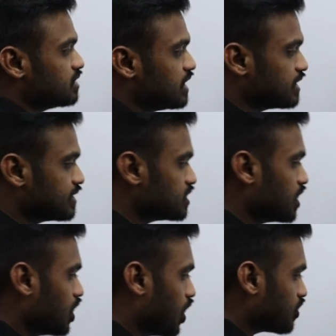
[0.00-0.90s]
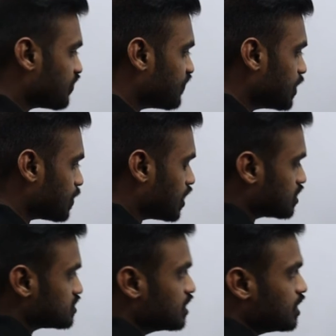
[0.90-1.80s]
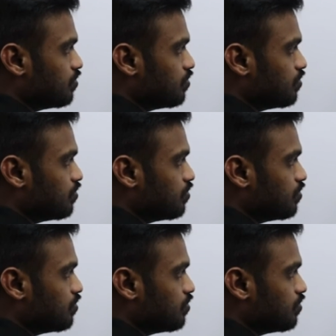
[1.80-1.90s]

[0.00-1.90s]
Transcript: That is, out of 5 parts,